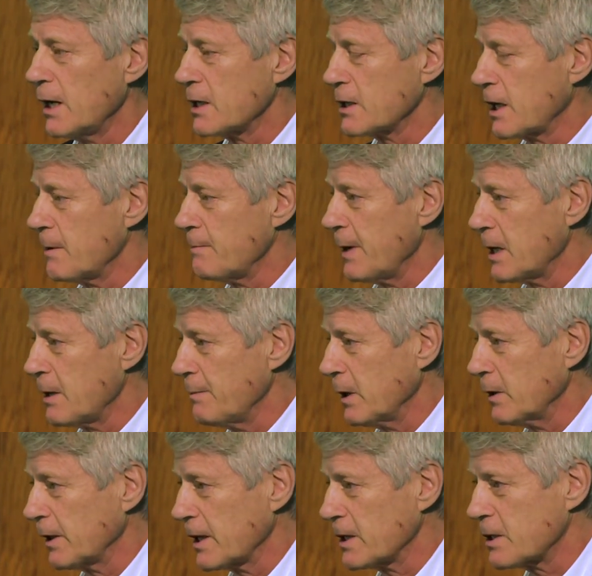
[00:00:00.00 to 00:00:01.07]
Let's get better
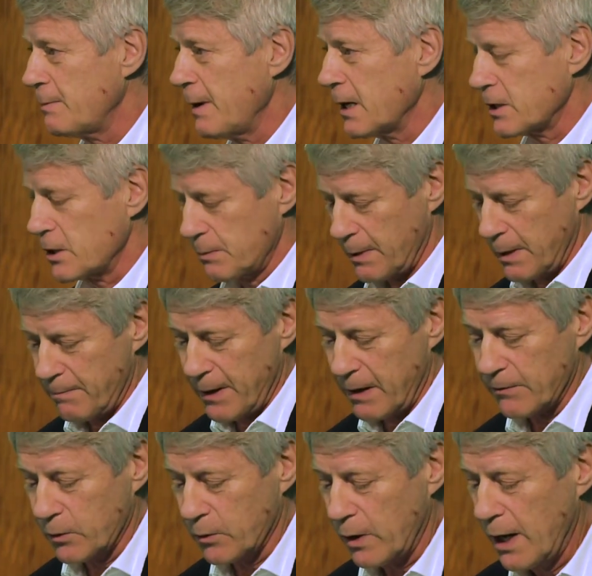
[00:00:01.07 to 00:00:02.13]
building inspectors, but
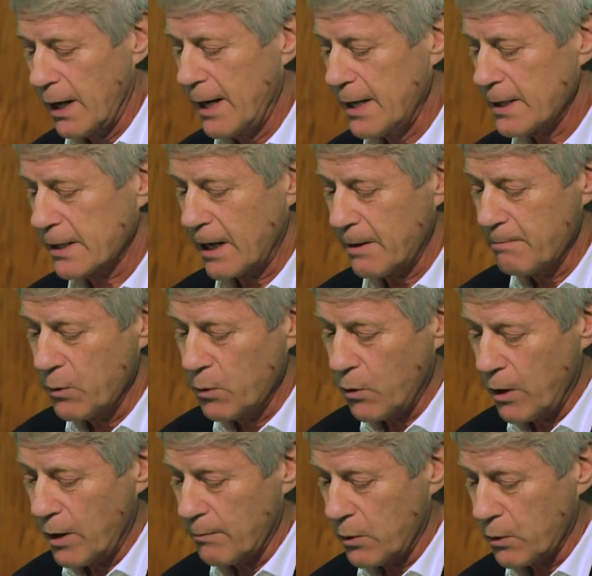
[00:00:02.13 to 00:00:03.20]
above all, let's get
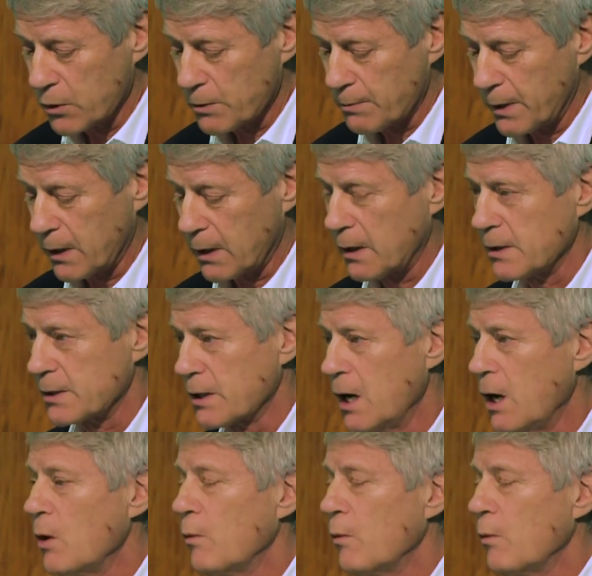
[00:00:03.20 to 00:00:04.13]
more and more sprinklers.